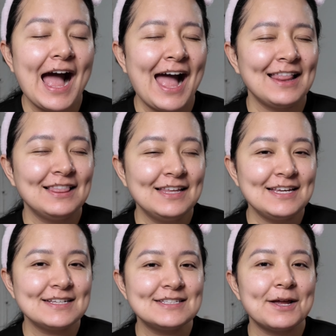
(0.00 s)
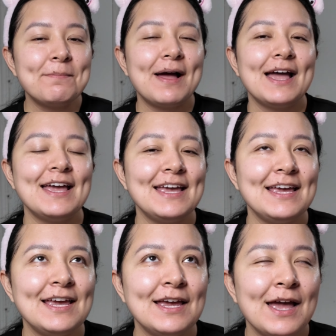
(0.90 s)
At least
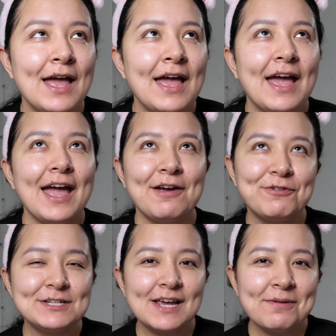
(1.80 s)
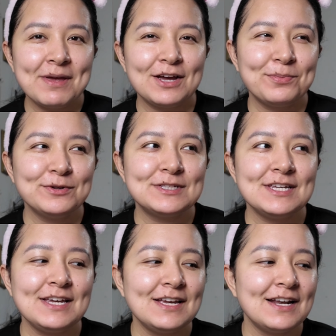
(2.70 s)
my everyday makeup
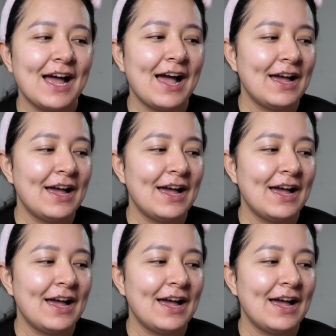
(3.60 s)
routine,